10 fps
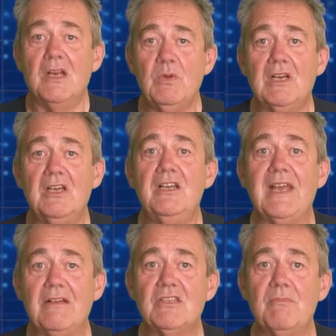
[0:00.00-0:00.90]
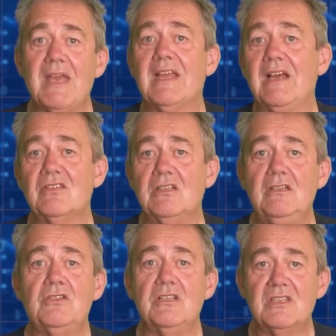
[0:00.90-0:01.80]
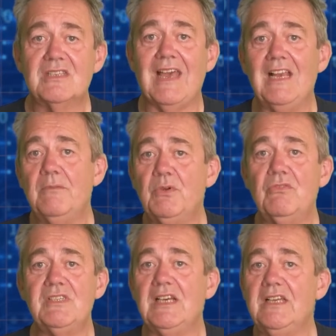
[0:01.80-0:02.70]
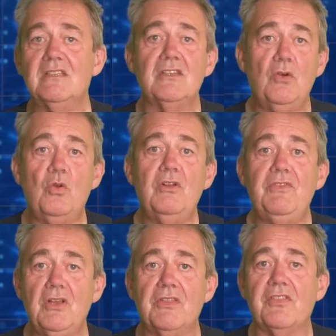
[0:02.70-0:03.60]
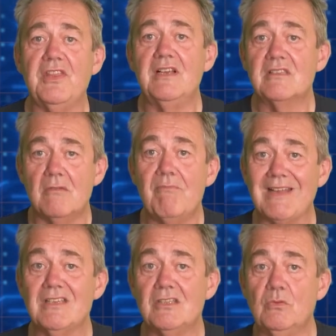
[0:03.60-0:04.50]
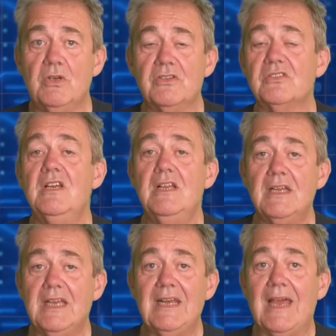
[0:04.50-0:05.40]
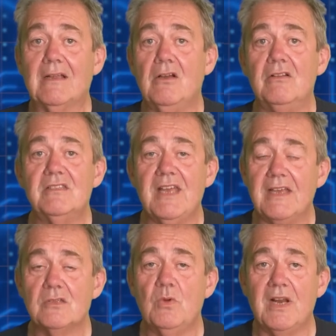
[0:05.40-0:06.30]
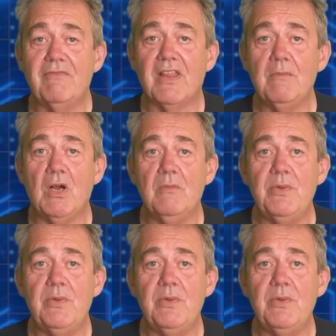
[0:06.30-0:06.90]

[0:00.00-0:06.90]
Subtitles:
And we learn how to make our solution scalable, resilient, and all of the other things that matter to us in our context, whatever they might